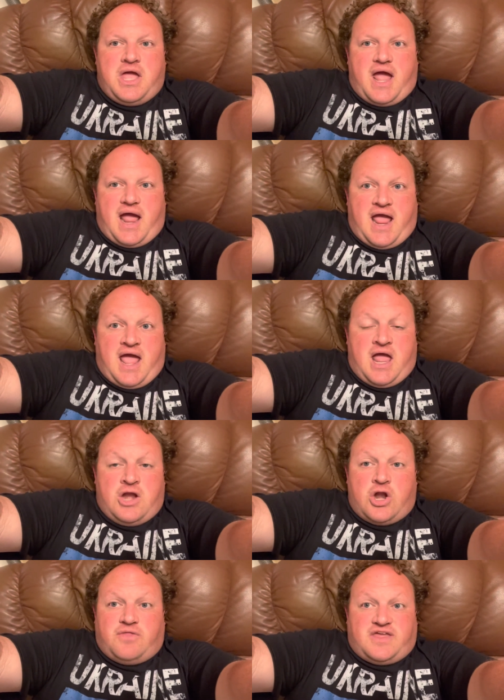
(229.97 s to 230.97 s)

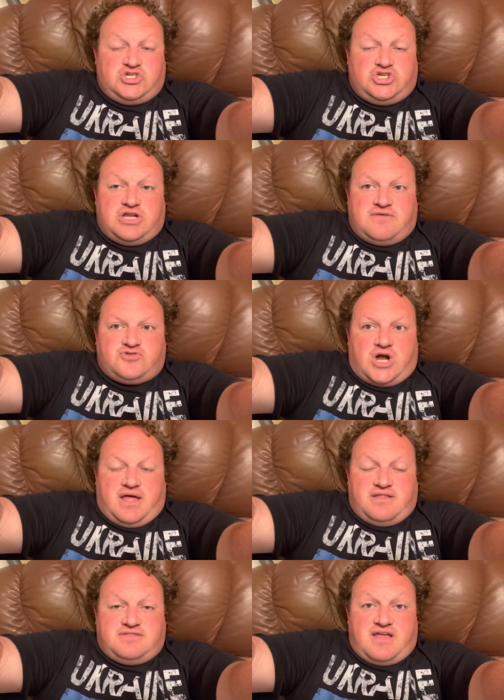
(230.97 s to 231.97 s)
and they shouldn't
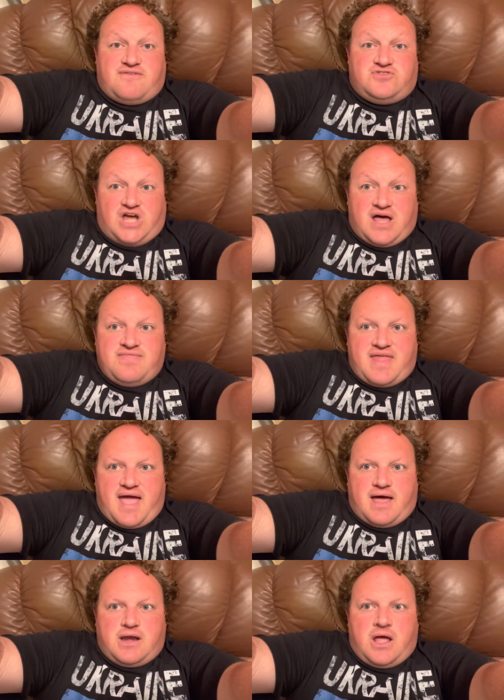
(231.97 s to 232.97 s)
have done
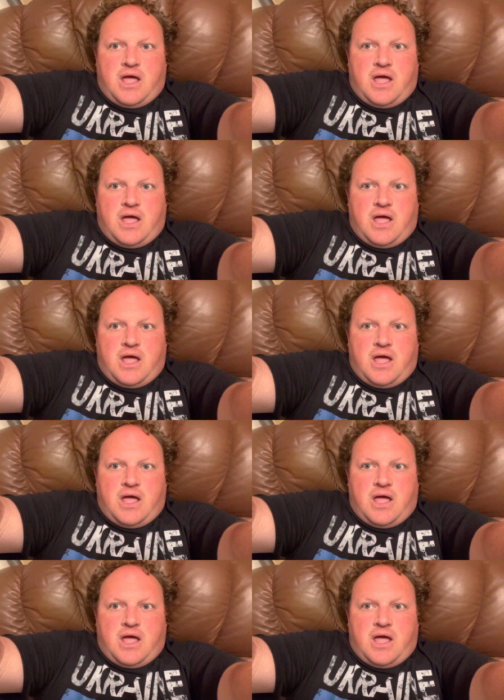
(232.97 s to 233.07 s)
that.